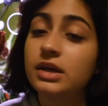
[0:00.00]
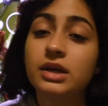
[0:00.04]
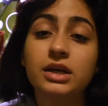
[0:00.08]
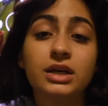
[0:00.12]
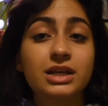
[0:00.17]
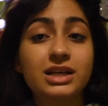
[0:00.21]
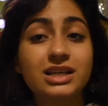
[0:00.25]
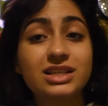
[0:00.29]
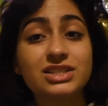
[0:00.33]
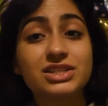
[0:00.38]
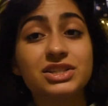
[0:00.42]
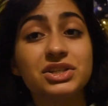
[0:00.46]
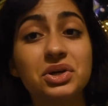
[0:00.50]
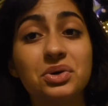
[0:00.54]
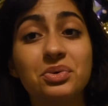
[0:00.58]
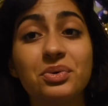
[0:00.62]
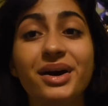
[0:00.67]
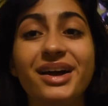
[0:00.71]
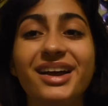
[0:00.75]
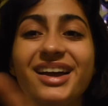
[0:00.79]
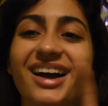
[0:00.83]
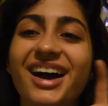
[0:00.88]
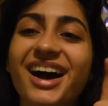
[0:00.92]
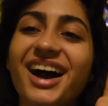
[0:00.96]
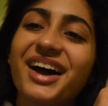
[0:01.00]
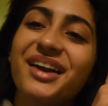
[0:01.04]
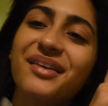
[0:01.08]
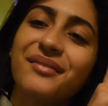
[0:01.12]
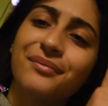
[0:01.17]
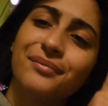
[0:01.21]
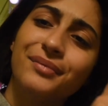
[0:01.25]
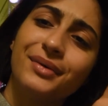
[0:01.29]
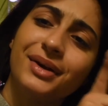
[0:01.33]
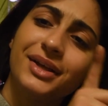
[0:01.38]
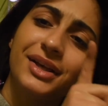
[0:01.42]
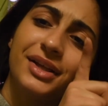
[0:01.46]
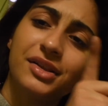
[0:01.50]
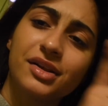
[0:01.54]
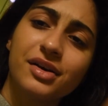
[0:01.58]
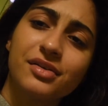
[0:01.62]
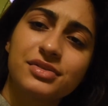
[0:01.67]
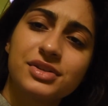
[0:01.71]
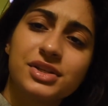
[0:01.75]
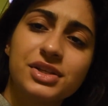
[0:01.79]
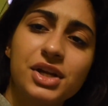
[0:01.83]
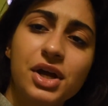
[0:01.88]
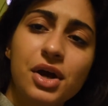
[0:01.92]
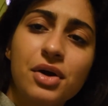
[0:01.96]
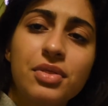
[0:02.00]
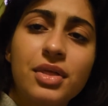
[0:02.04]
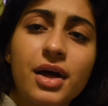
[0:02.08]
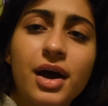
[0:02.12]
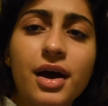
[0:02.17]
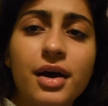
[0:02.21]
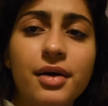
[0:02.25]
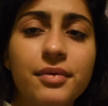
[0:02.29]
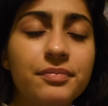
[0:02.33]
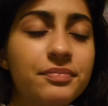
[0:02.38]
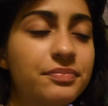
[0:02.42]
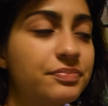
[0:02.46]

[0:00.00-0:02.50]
Because you know what? I'd really love to know that.